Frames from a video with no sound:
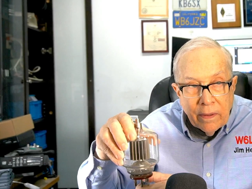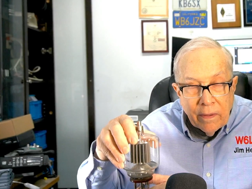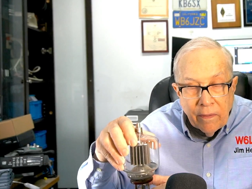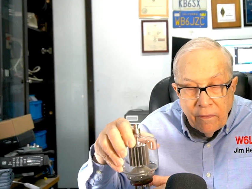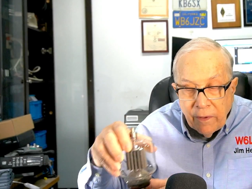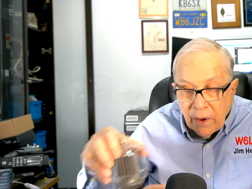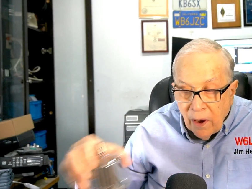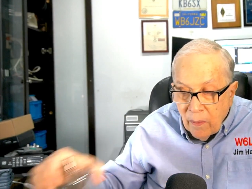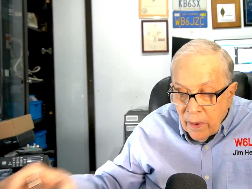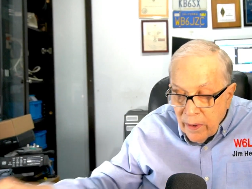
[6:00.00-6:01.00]
figure
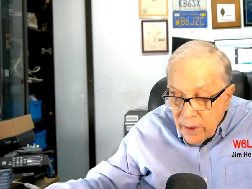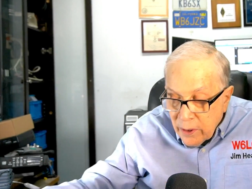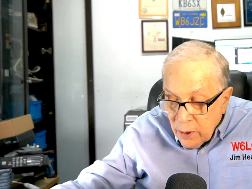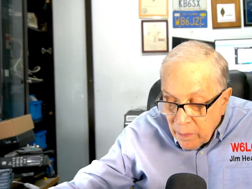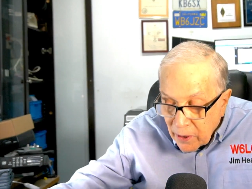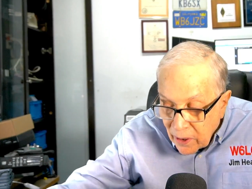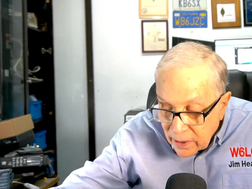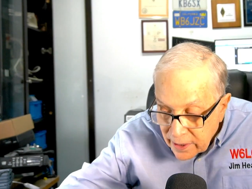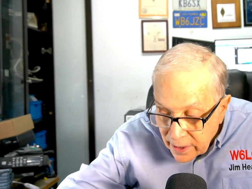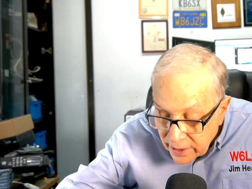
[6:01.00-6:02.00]
out where the tube
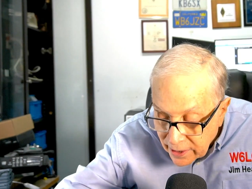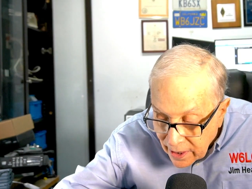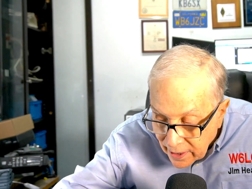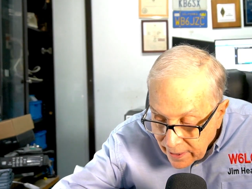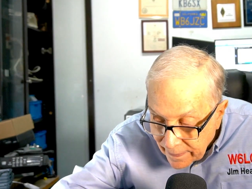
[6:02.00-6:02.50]
belongs in the socket.